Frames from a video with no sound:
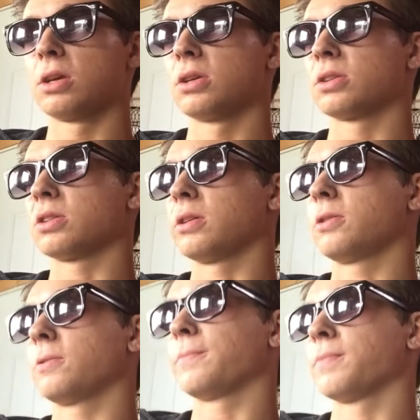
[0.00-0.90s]

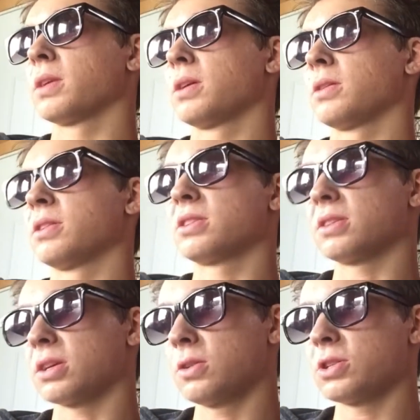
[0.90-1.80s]
So this is
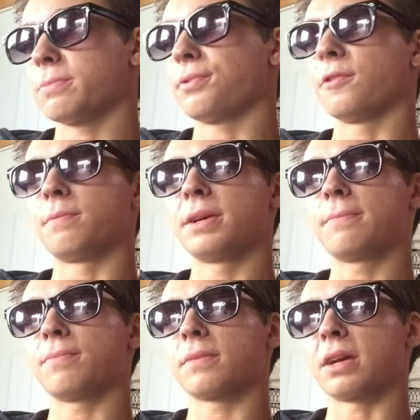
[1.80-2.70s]
a huge
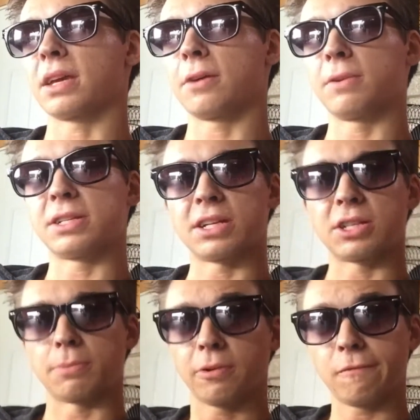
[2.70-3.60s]
improvement. I can't wait to
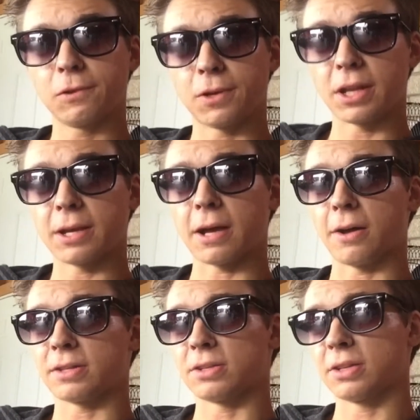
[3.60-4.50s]
actually put fluid in it. I'll
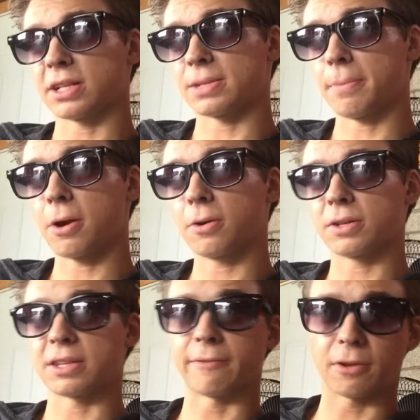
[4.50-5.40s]
have to do that tomorrow
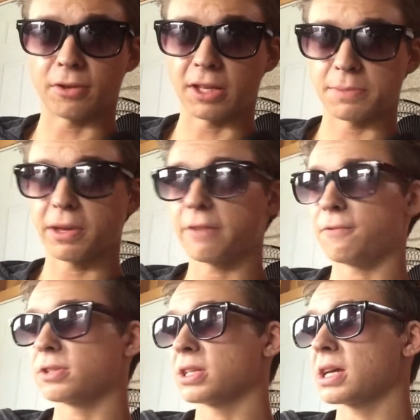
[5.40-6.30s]
because I have other things planned
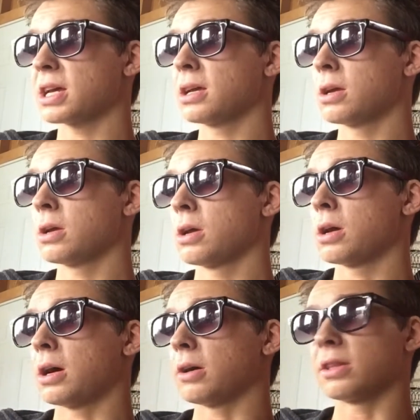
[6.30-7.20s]
for today.
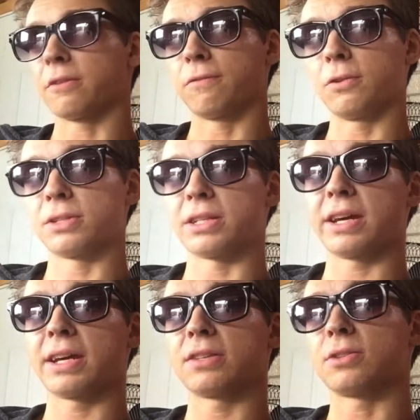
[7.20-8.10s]
I'll get the fluid
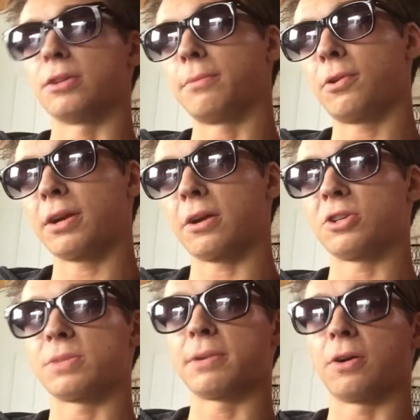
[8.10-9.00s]
tonight, so in the morning I'll
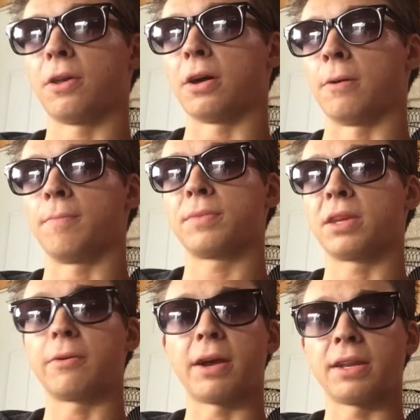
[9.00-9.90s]
just be able to
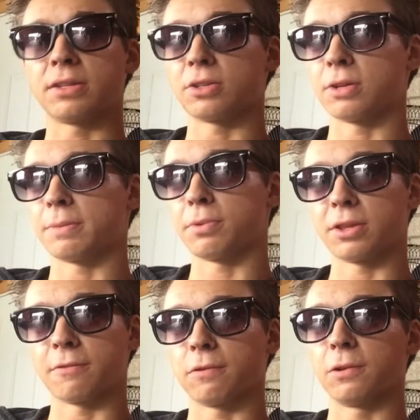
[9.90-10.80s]
get right into it, put
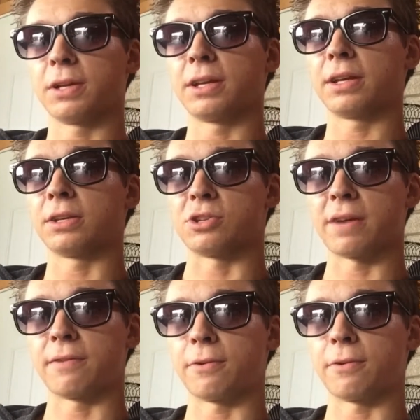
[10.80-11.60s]
the fluid in it, and drive it